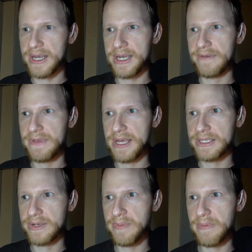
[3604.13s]
with that kind of
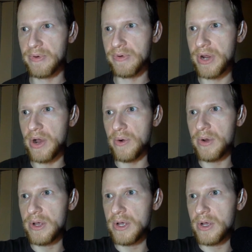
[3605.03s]
thing so people
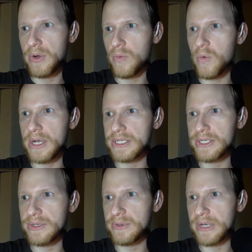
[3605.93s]
know what
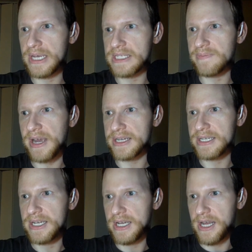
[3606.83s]
to expect.